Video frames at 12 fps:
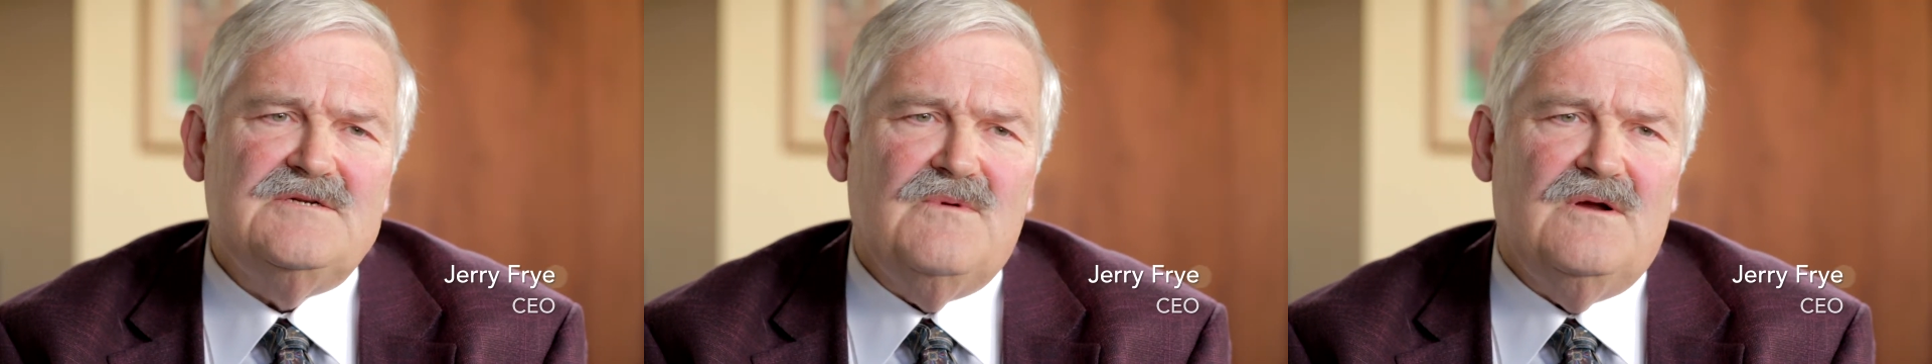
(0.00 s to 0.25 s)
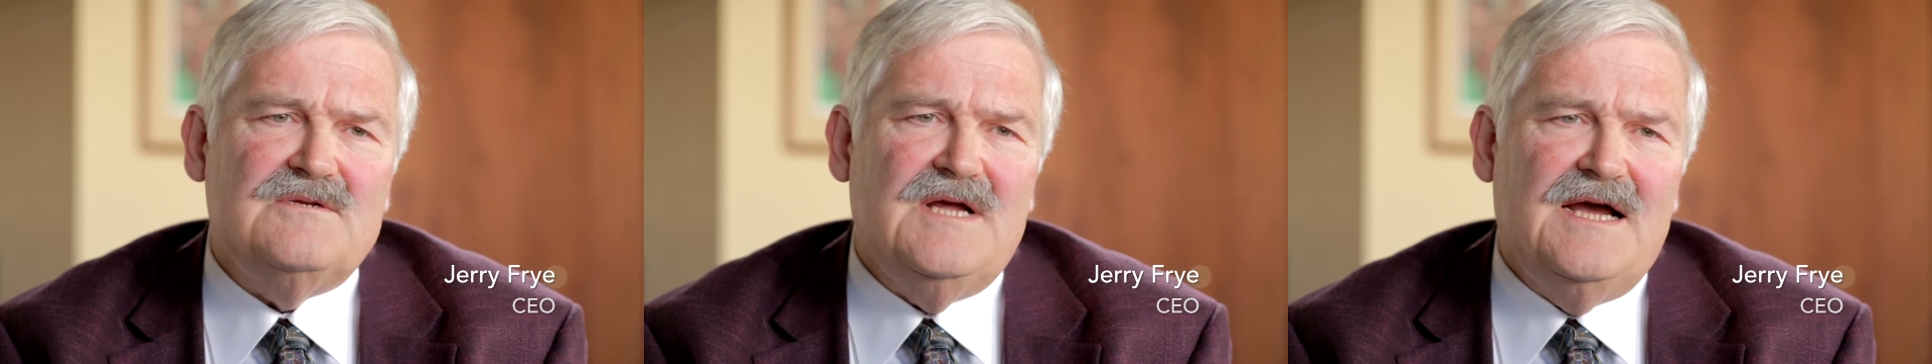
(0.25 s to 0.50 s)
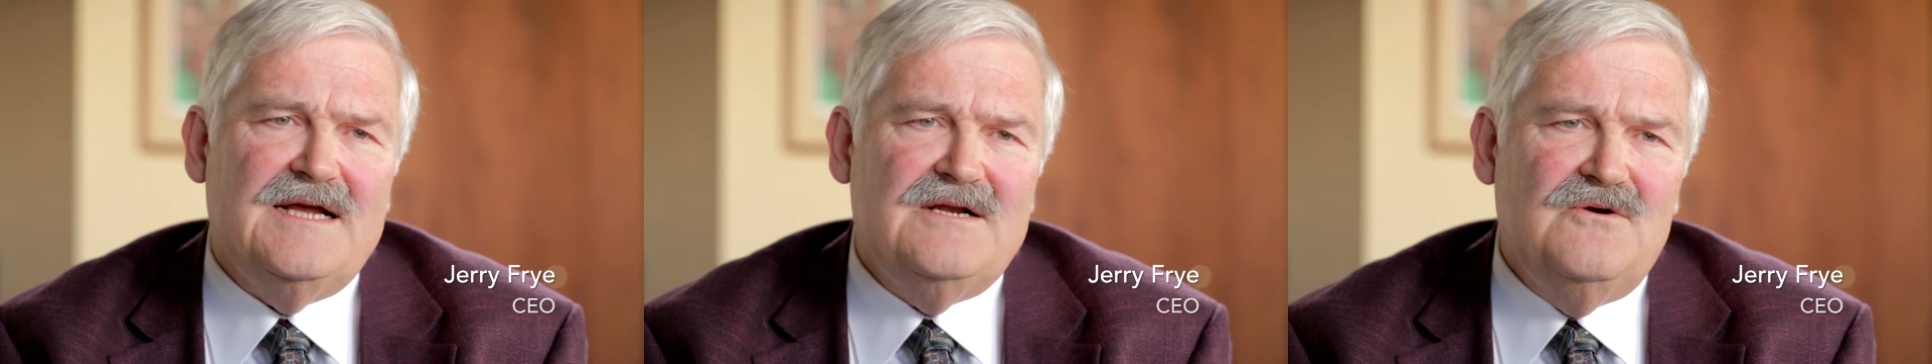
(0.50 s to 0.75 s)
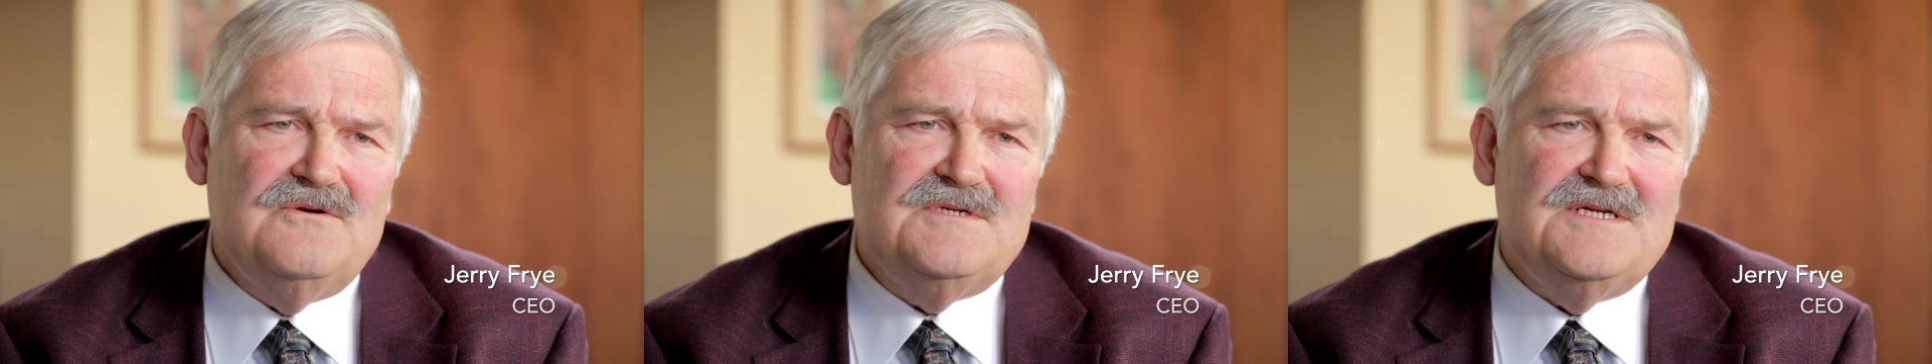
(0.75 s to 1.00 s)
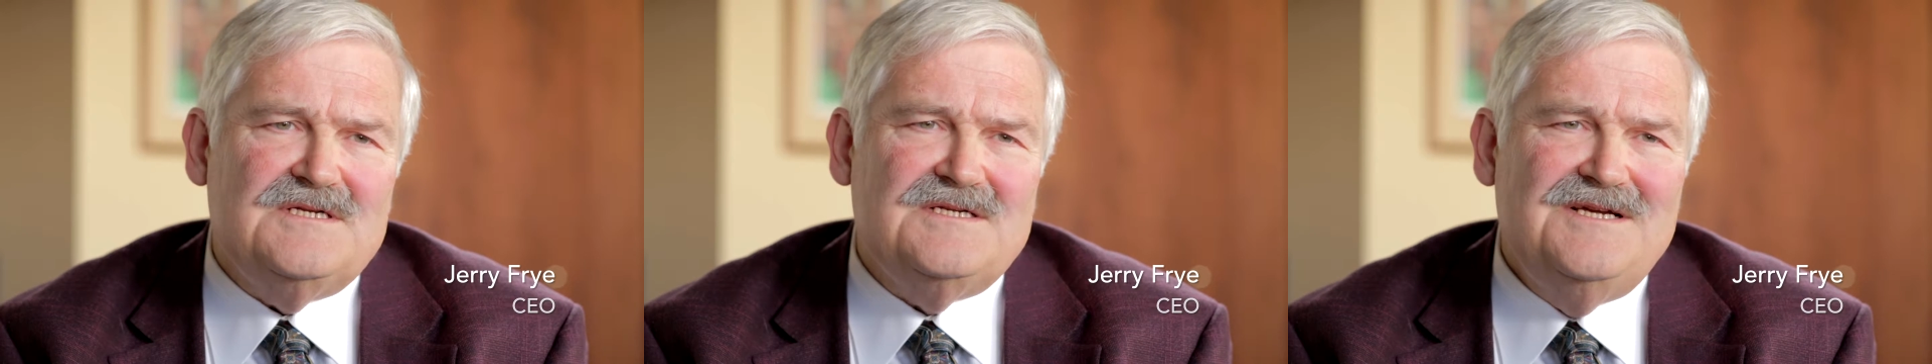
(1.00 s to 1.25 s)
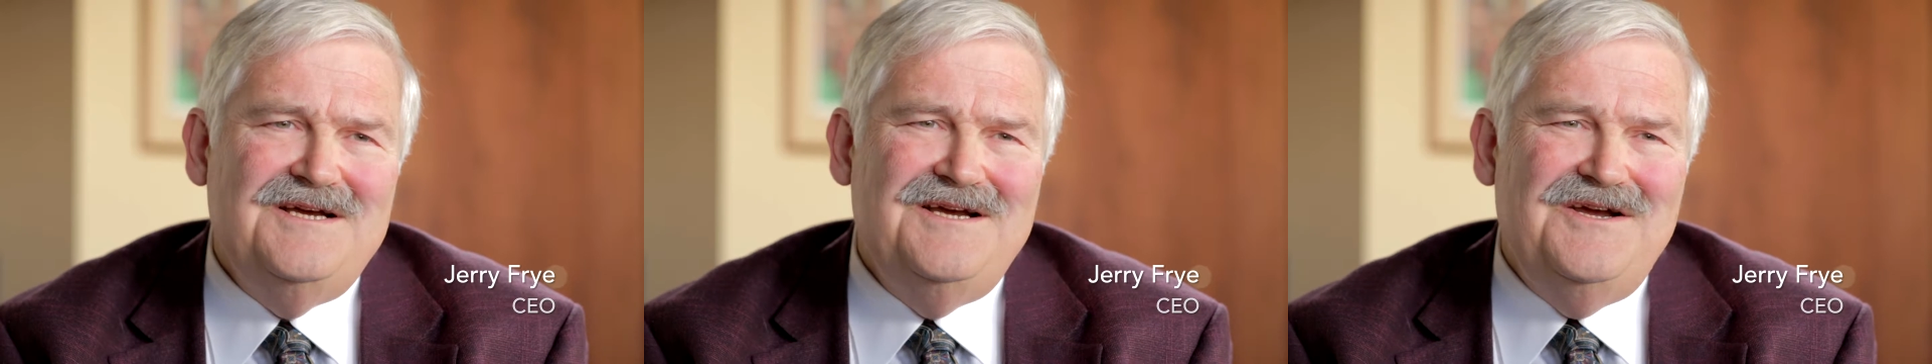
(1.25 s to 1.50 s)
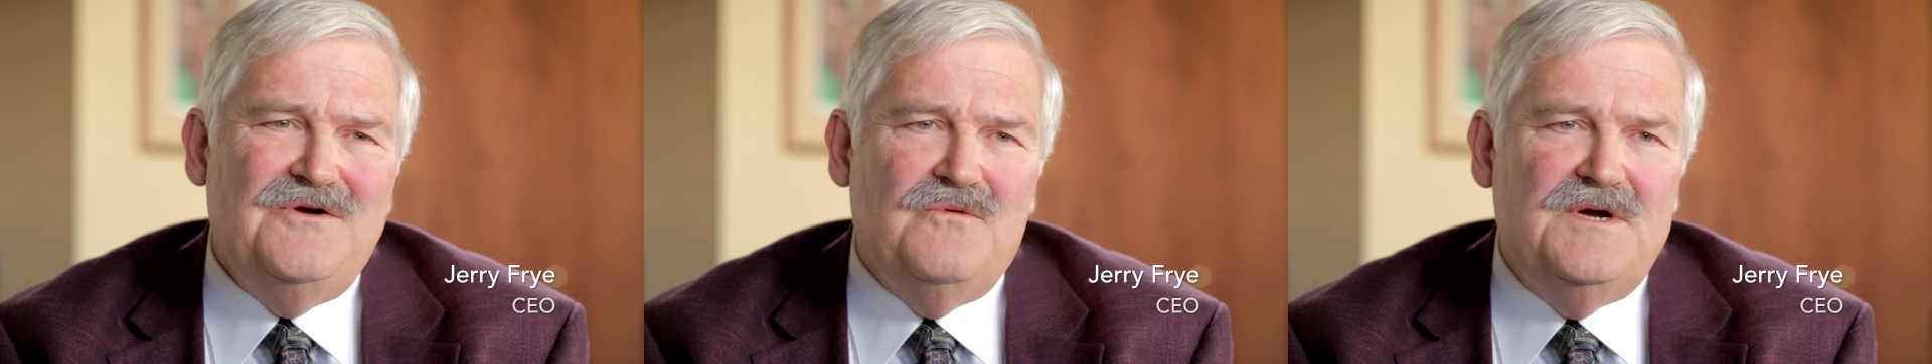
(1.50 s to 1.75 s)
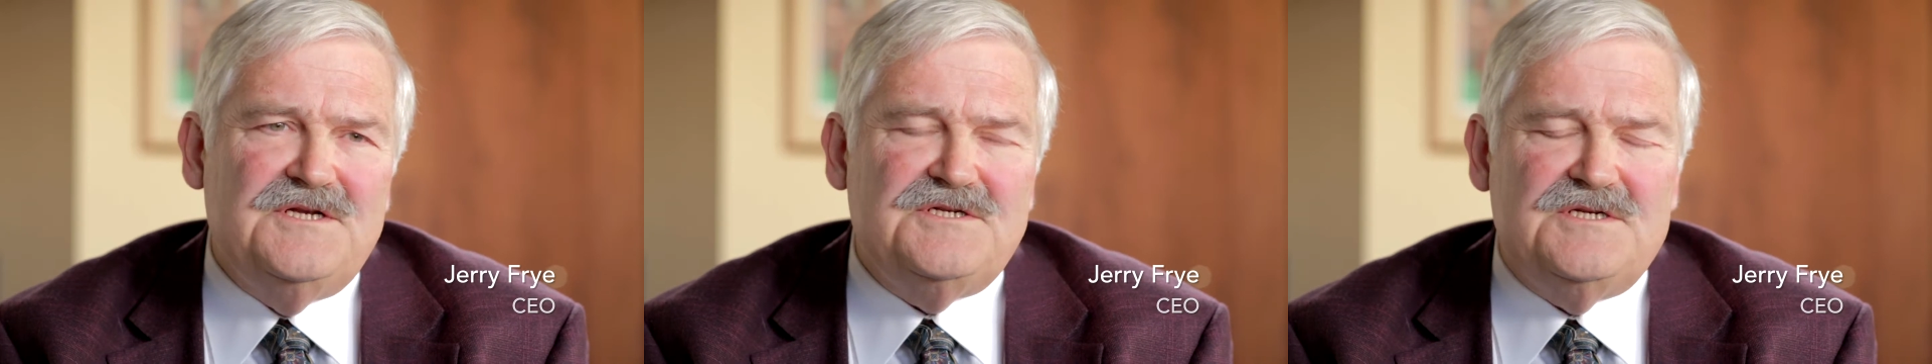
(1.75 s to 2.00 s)
around diagnosis,
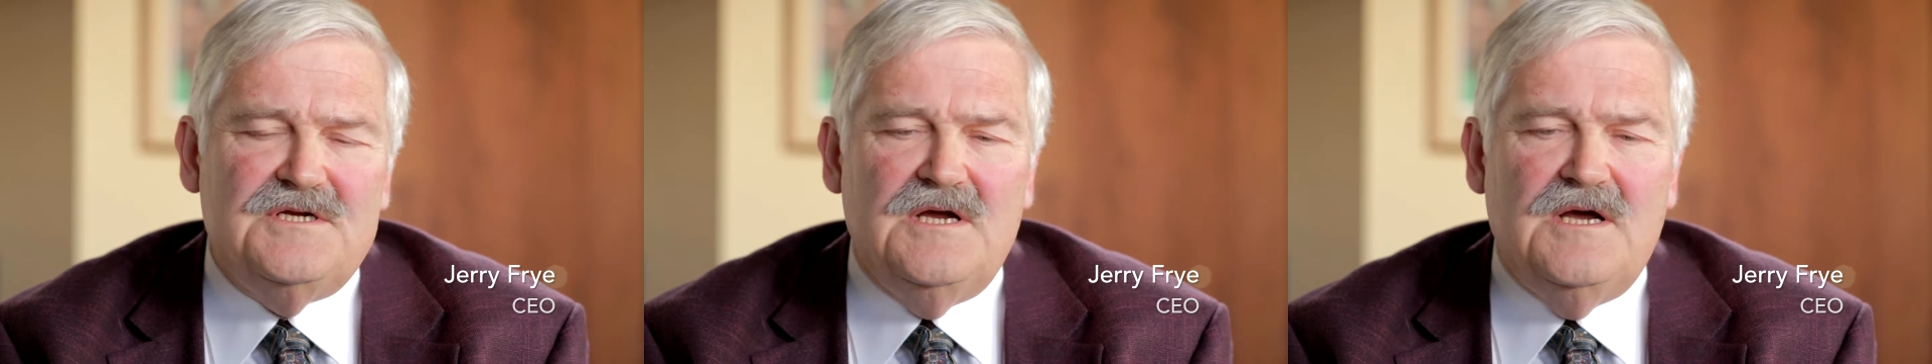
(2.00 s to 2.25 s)
which